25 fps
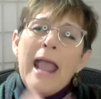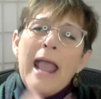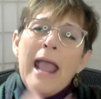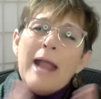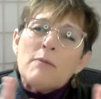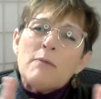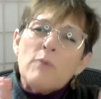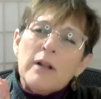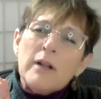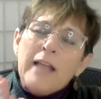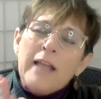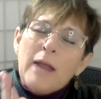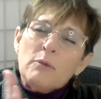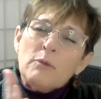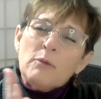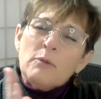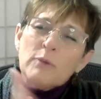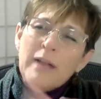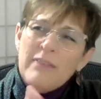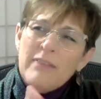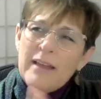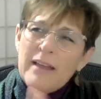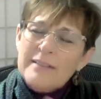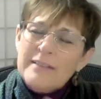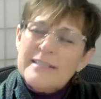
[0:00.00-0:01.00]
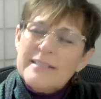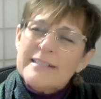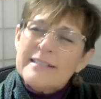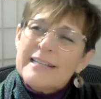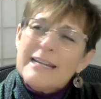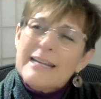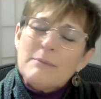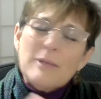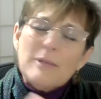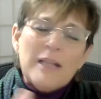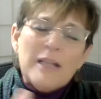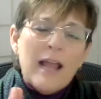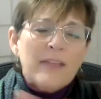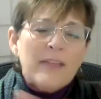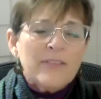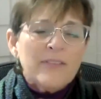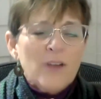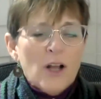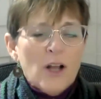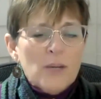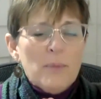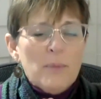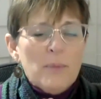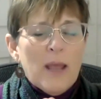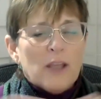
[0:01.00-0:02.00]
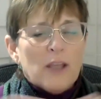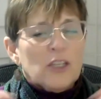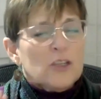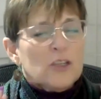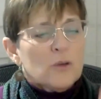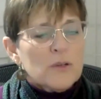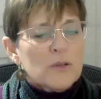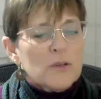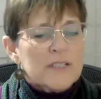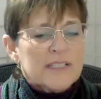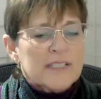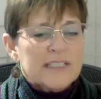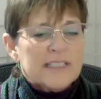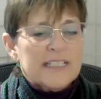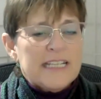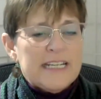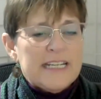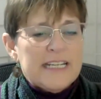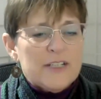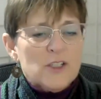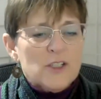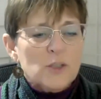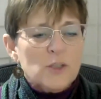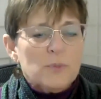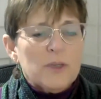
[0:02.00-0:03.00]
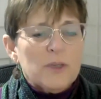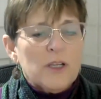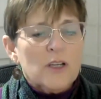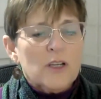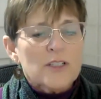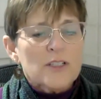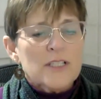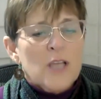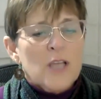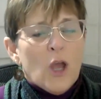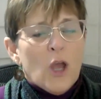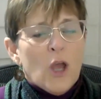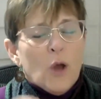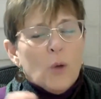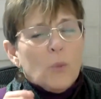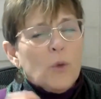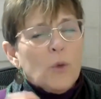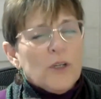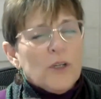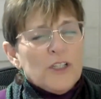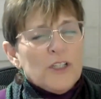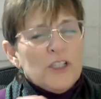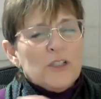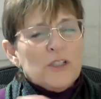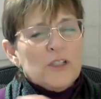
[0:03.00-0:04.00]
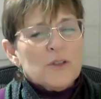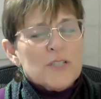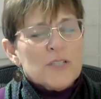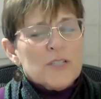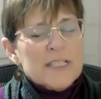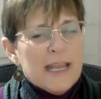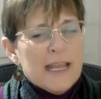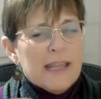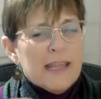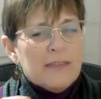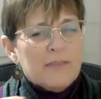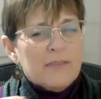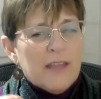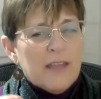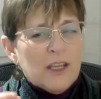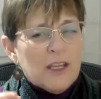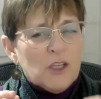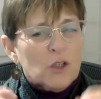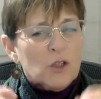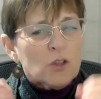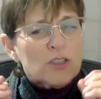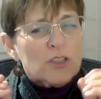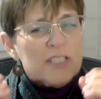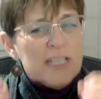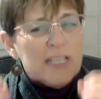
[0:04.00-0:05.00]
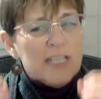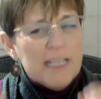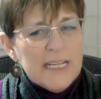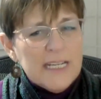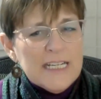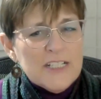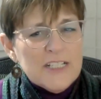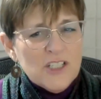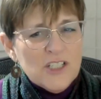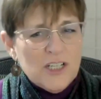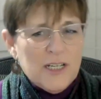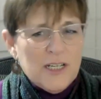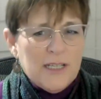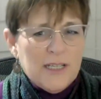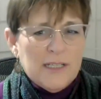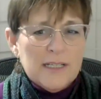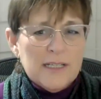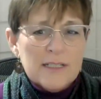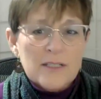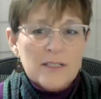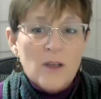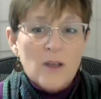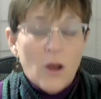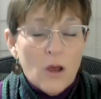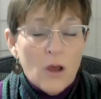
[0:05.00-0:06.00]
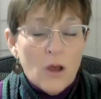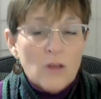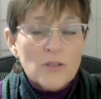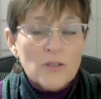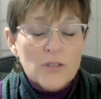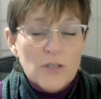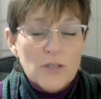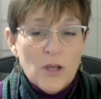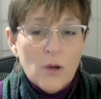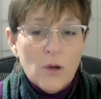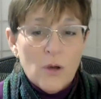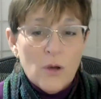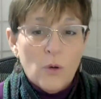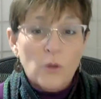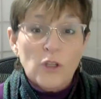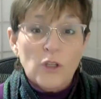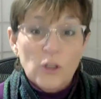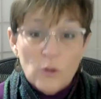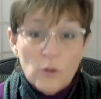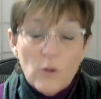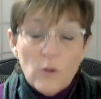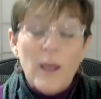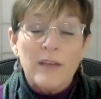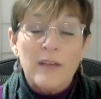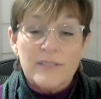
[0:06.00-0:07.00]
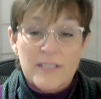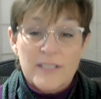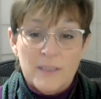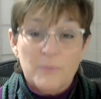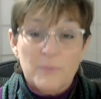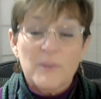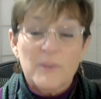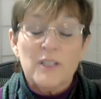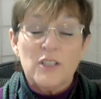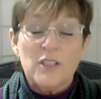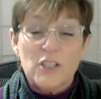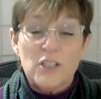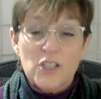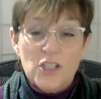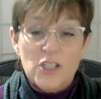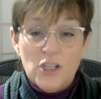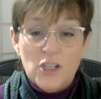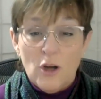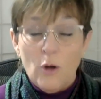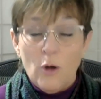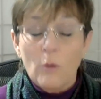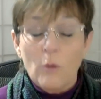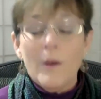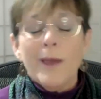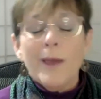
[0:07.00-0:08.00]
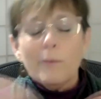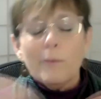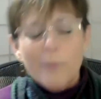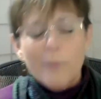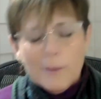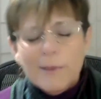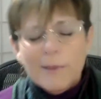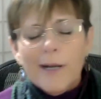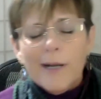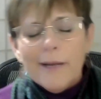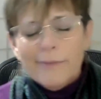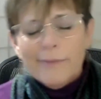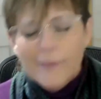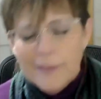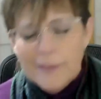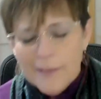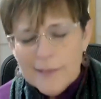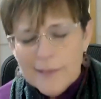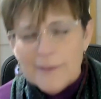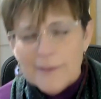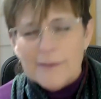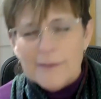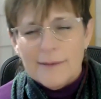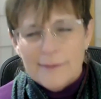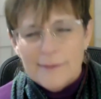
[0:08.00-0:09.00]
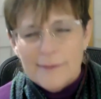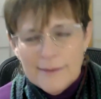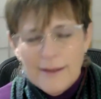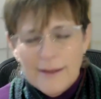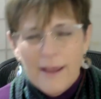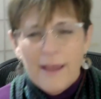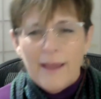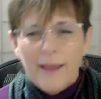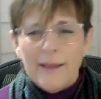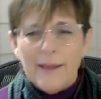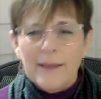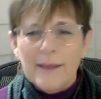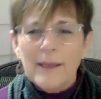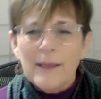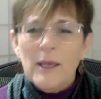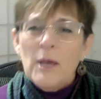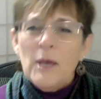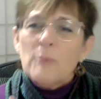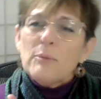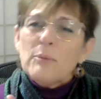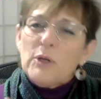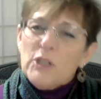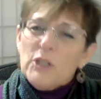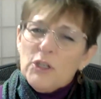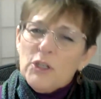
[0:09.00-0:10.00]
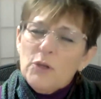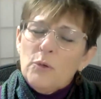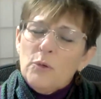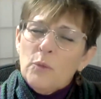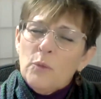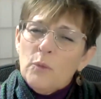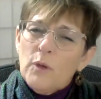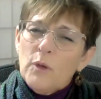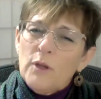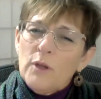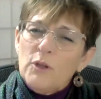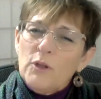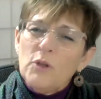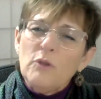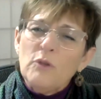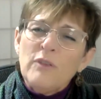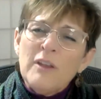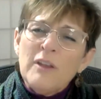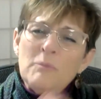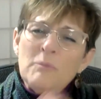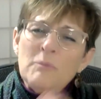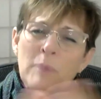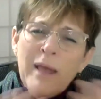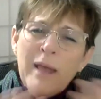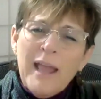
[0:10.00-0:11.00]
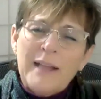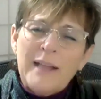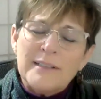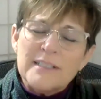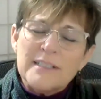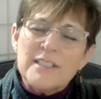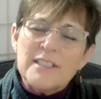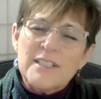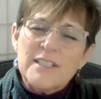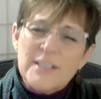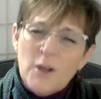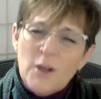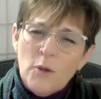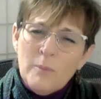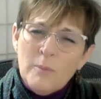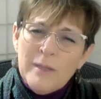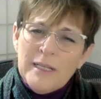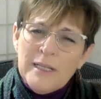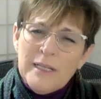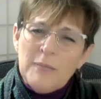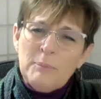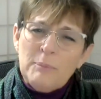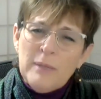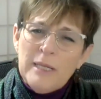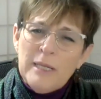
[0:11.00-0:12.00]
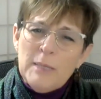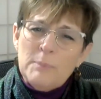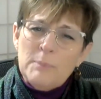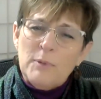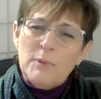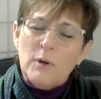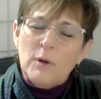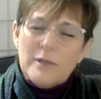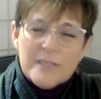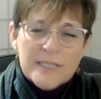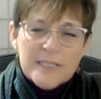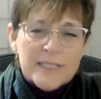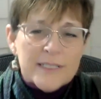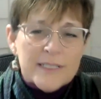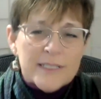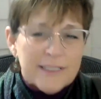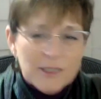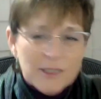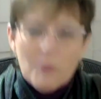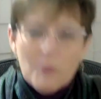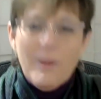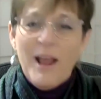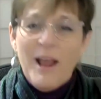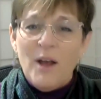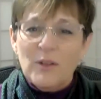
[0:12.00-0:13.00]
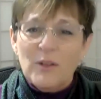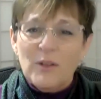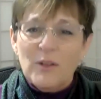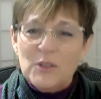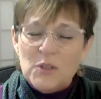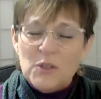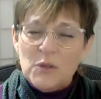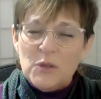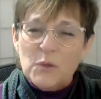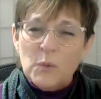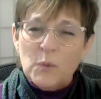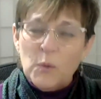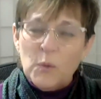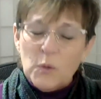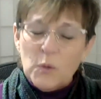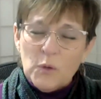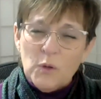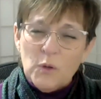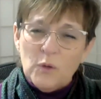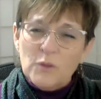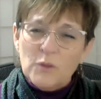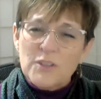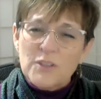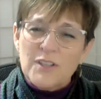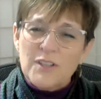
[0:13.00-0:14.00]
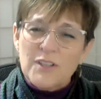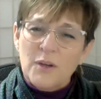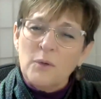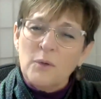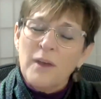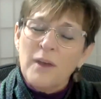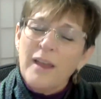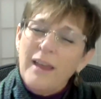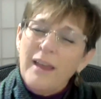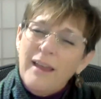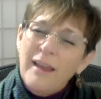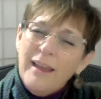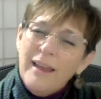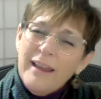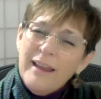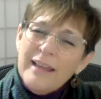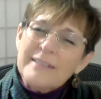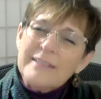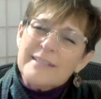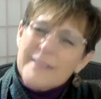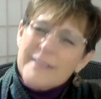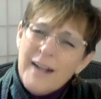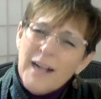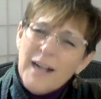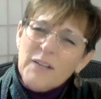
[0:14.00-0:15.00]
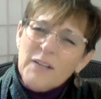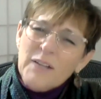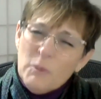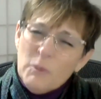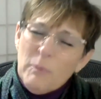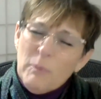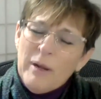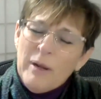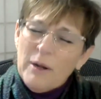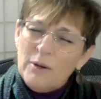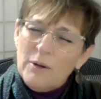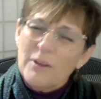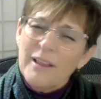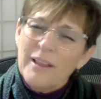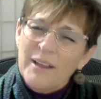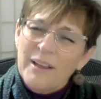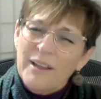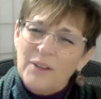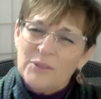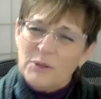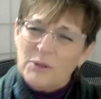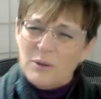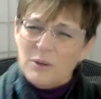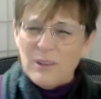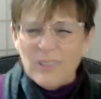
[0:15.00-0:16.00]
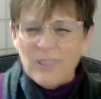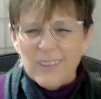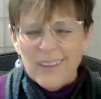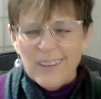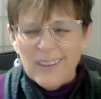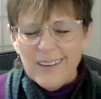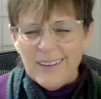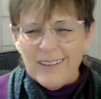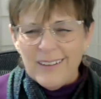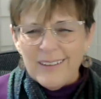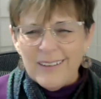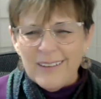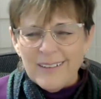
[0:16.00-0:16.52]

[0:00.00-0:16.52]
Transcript: And when I read that statement, I thought about you as a teacher, because wouldn't you say that your teaching is also, you have something to show, maybe not at the end of the day, but you've impacted so many people and sent them out into the world. So it's kind of a parallel, don't you think?